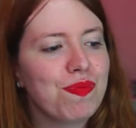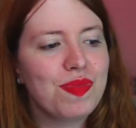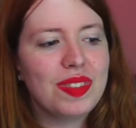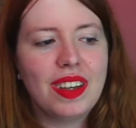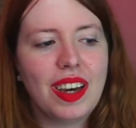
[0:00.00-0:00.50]

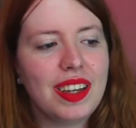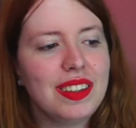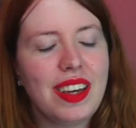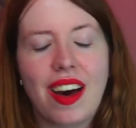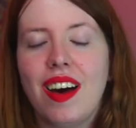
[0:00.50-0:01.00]

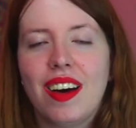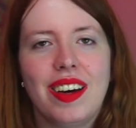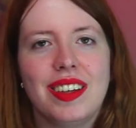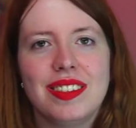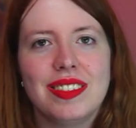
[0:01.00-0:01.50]
and yeah,
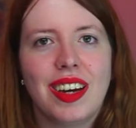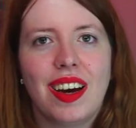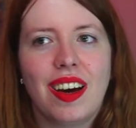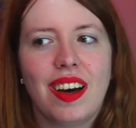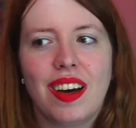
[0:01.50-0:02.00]
and
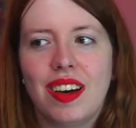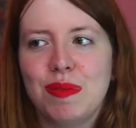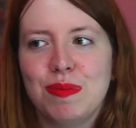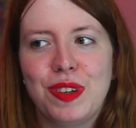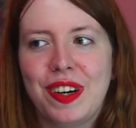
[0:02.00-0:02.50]

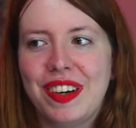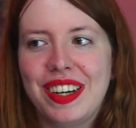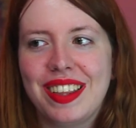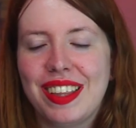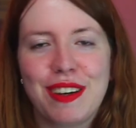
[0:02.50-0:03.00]
I'm
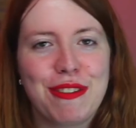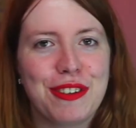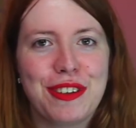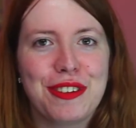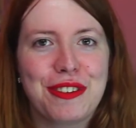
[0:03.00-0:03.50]
very
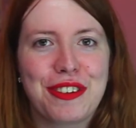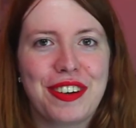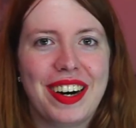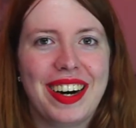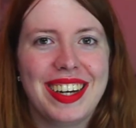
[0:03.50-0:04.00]
thankful
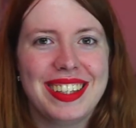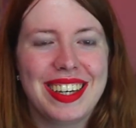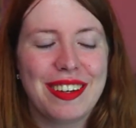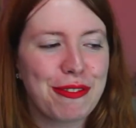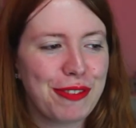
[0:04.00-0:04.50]
for
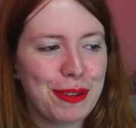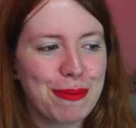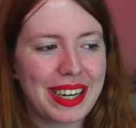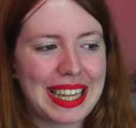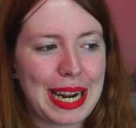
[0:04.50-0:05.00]
the
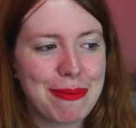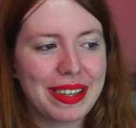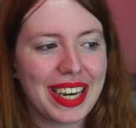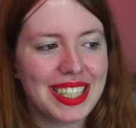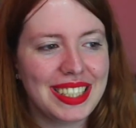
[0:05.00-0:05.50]
feedback that I'm
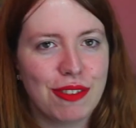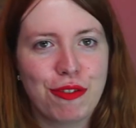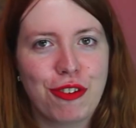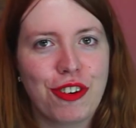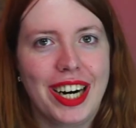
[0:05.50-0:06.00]
getting and
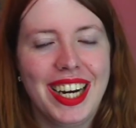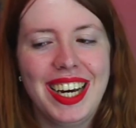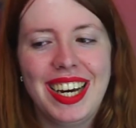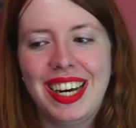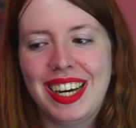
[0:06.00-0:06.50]
for
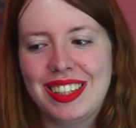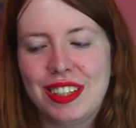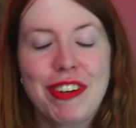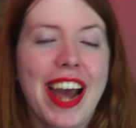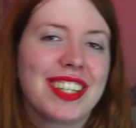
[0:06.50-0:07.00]
the
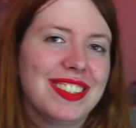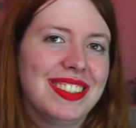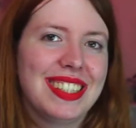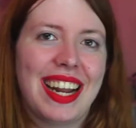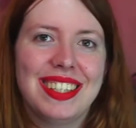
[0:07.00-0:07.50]

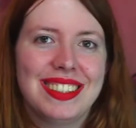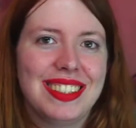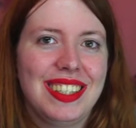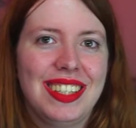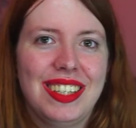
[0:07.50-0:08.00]
reactions that I
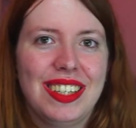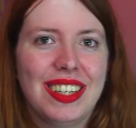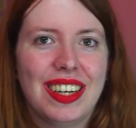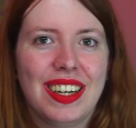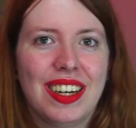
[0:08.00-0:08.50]
see
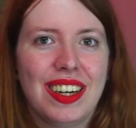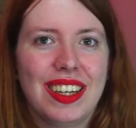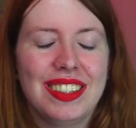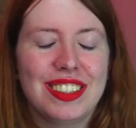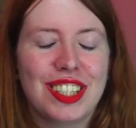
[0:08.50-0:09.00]

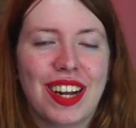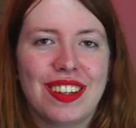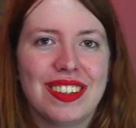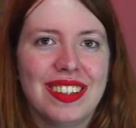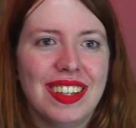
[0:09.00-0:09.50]
in the
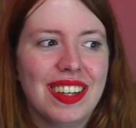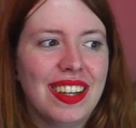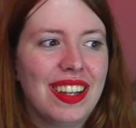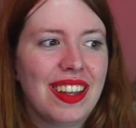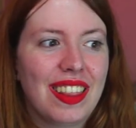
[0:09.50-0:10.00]
channel.
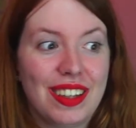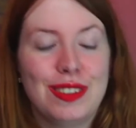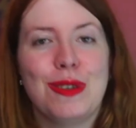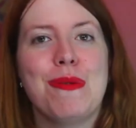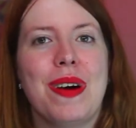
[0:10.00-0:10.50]
Thank you
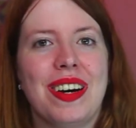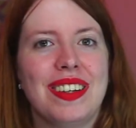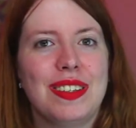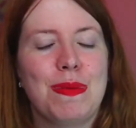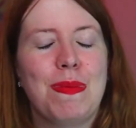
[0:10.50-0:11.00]
so
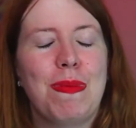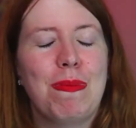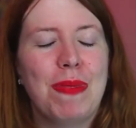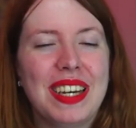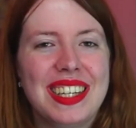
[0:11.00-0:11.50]
much.
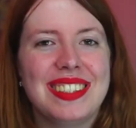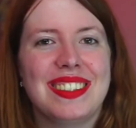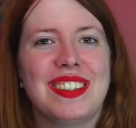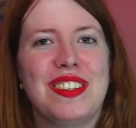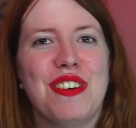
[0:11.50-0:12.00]

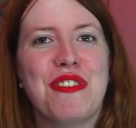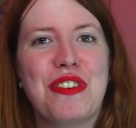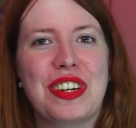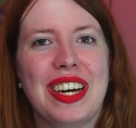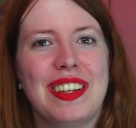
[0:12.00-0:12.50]
Please don't
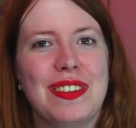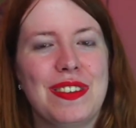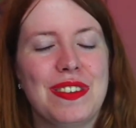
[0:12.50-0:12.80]
forget to